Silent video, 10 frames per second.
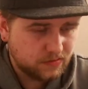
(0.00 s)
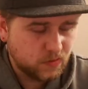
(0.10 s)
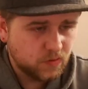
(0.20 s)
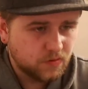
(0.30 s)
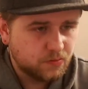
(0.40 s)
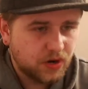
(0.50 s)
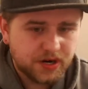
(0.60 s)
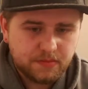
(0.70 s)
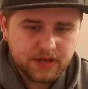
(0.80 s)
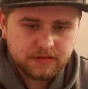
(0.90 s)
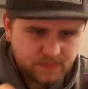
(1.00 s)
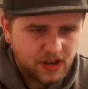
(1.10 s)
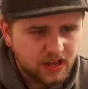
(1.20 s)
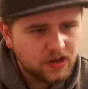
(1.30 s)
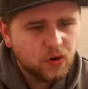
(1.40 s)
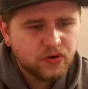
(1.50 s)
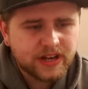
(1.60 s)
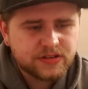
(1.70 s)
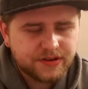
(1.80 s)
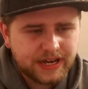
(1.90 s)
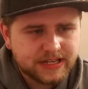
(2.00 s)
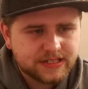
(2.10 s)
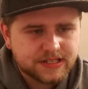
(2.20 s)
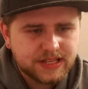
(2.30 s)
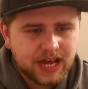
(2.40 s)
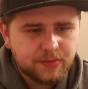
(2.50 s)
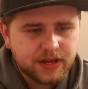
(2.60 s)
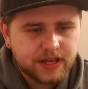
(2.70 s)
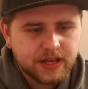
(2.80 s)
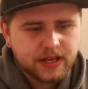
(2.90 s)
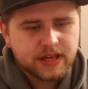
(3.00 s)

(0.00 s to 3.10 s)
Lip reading: Ooh, pardon me. O-rings are nice and snappy.